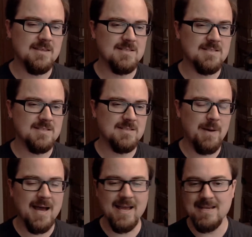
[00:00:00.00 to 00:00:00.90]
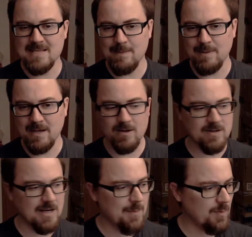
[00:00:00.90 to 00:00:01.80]
spy type of character.
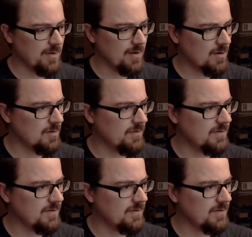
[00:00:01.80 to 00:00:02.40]
I can't remember what they're called.